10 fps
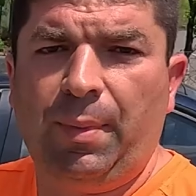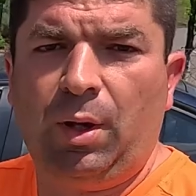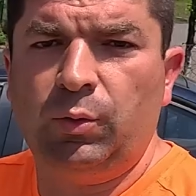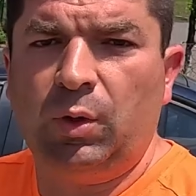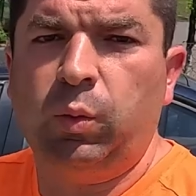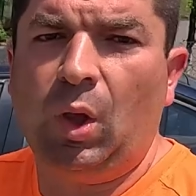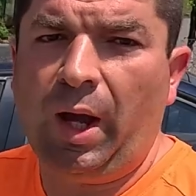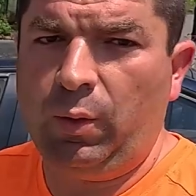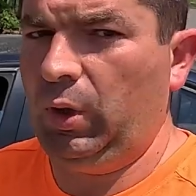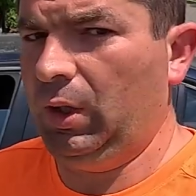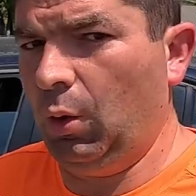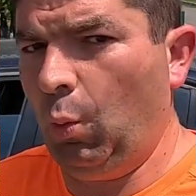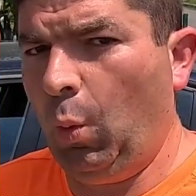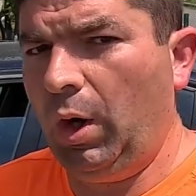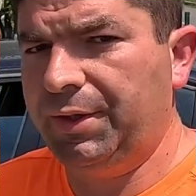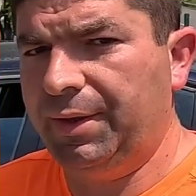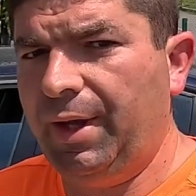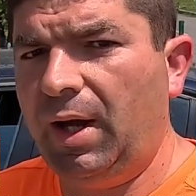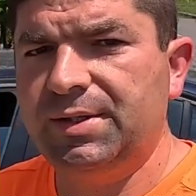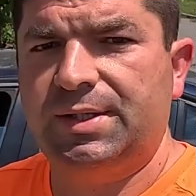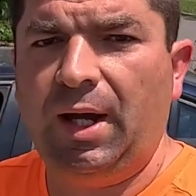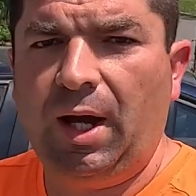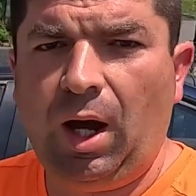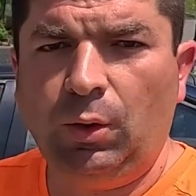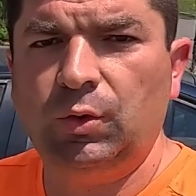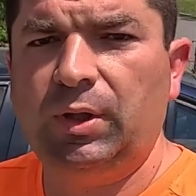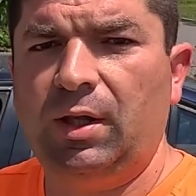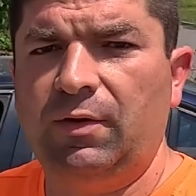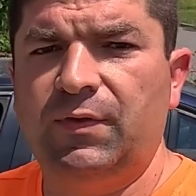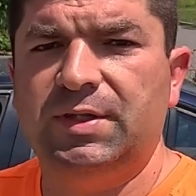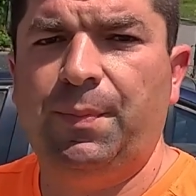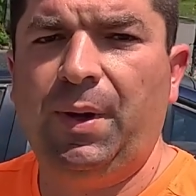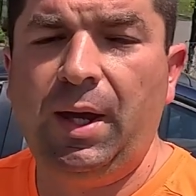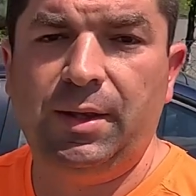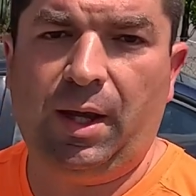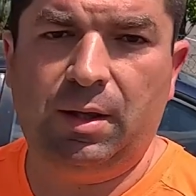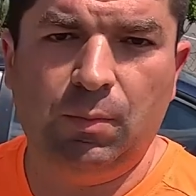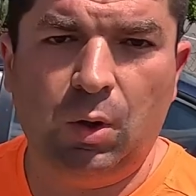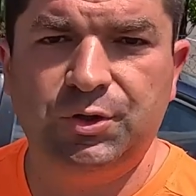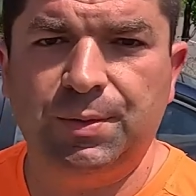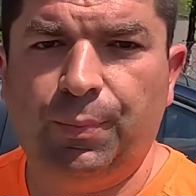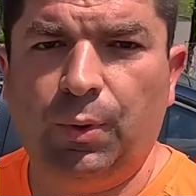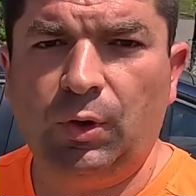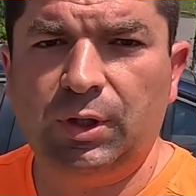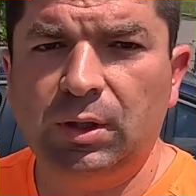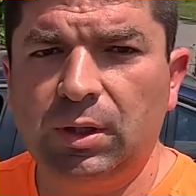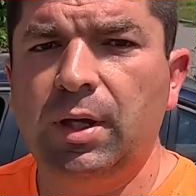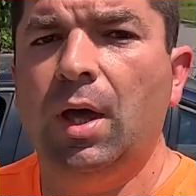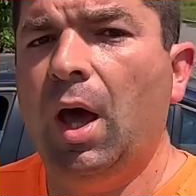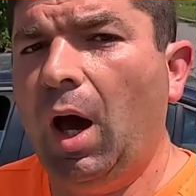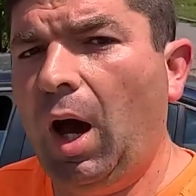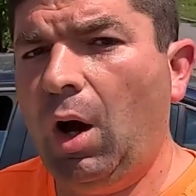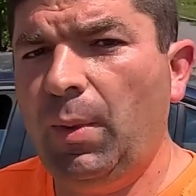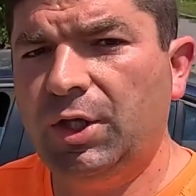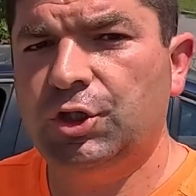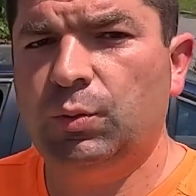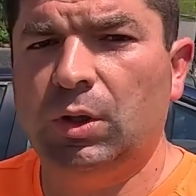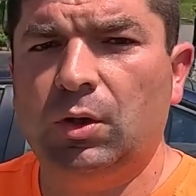about the flywheel, what it does, how to tell if it's bad, and most importantly, how much it will